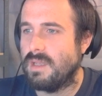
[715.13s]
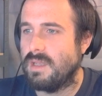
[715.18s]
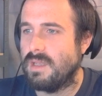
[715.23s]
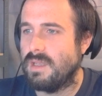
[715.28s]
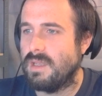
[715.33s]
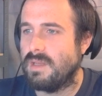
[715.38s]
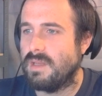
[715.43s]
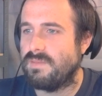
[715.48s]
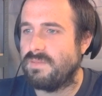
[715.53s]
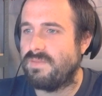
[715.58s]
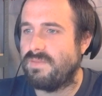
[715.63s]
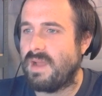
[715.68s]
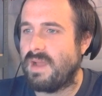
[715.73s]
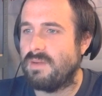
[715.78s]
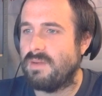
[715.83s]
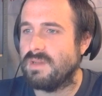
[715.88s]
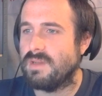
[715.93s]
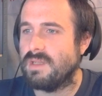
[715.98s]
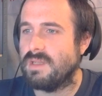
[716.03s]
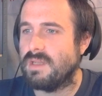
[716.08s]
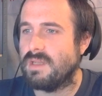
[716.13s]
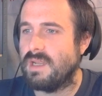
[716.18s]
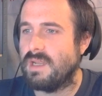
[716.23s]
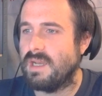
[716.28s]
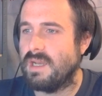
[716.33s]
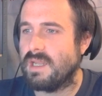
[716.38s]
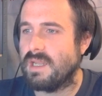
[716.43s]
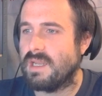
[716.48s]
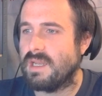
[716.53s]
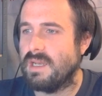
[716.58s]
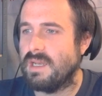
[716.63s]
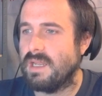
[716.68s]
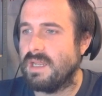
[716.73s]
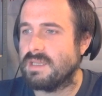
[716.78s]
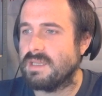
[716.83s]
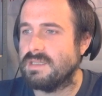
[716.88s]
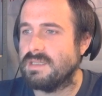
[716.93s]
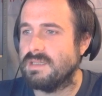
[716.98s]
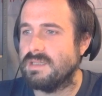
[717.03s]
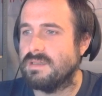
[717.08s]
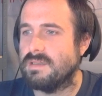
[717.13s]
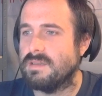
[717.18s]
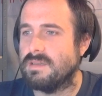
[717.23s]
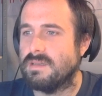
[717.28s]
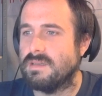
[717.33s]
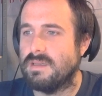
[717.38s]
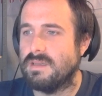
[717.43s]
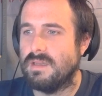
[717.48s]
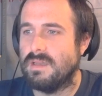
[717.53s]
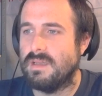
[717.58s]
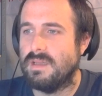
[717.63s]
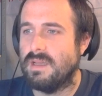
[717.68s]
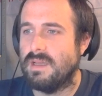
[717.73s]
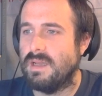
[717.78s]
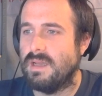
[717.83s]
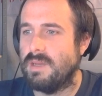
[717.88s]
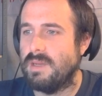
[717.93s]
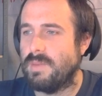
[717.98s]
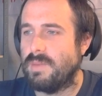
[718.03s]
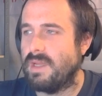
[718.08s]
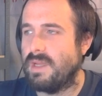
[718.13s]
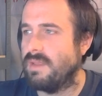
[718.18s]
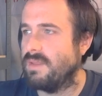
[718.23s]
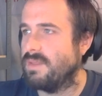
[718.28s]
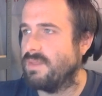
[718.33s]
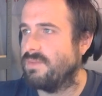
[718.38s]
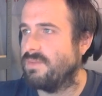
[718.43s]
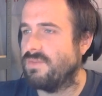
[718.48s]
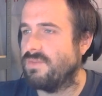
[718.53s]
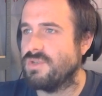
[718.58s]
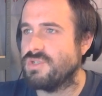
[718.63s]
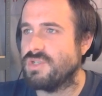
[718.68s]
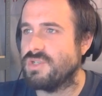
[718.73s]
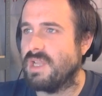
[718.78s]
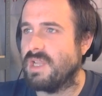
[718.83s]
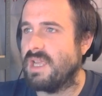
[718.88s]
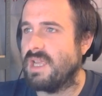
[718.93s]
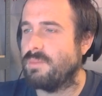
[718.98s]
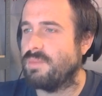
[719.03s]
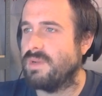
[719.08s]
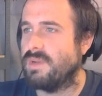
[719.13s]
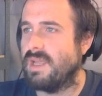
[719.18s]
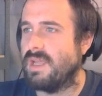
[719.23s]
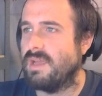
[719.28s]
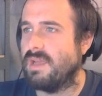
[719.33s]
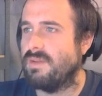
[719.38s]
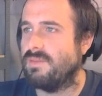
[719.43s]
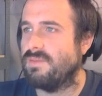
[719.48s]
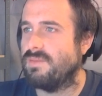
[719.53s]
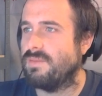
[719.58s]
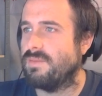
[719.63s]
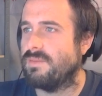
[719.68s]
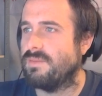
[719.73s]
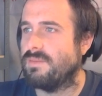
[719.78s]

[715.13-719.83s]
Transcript: it found it and it connected. The version I happen to have